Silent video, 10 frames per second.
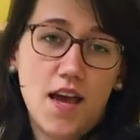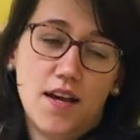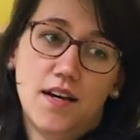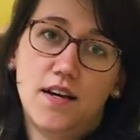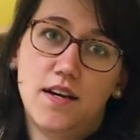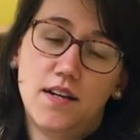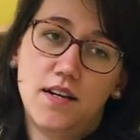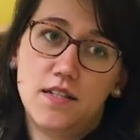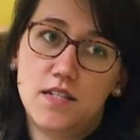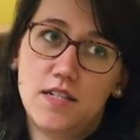
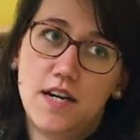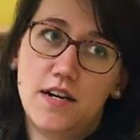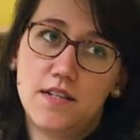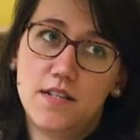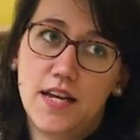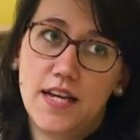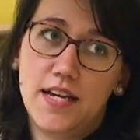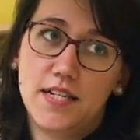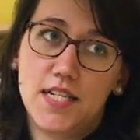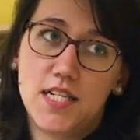uh, it starts
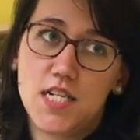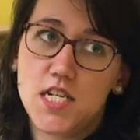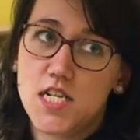at